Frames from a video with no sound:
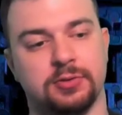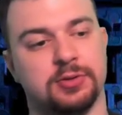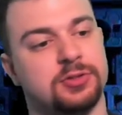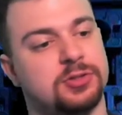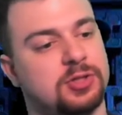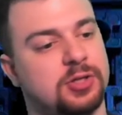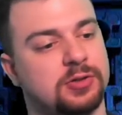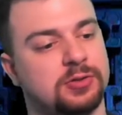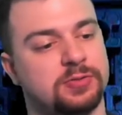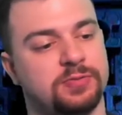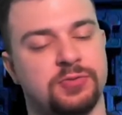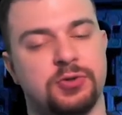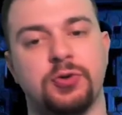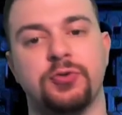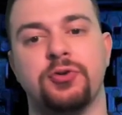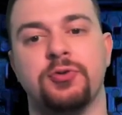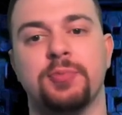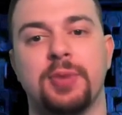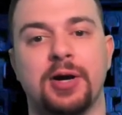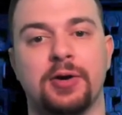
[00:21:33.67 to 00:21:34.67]
So a few of
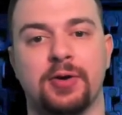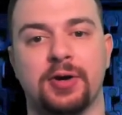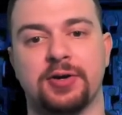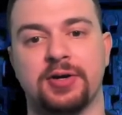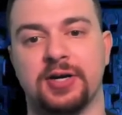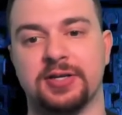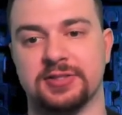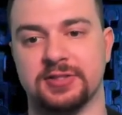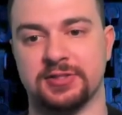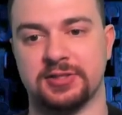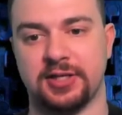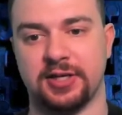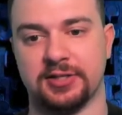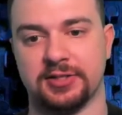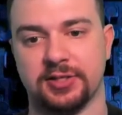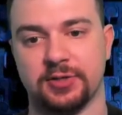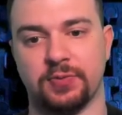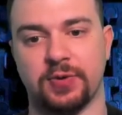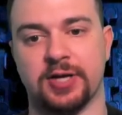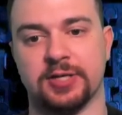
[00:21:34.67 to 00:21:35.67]
you might recognize this as
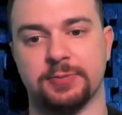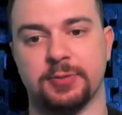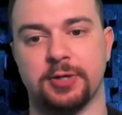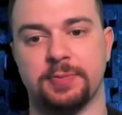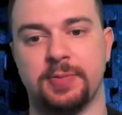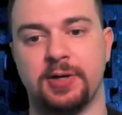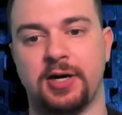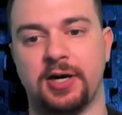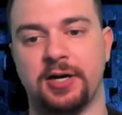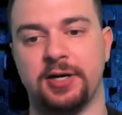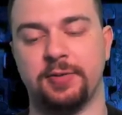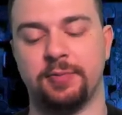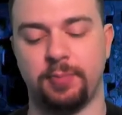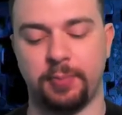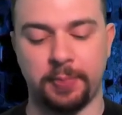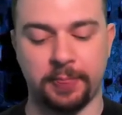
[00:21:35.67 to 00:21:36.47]
a Raspberry Pi.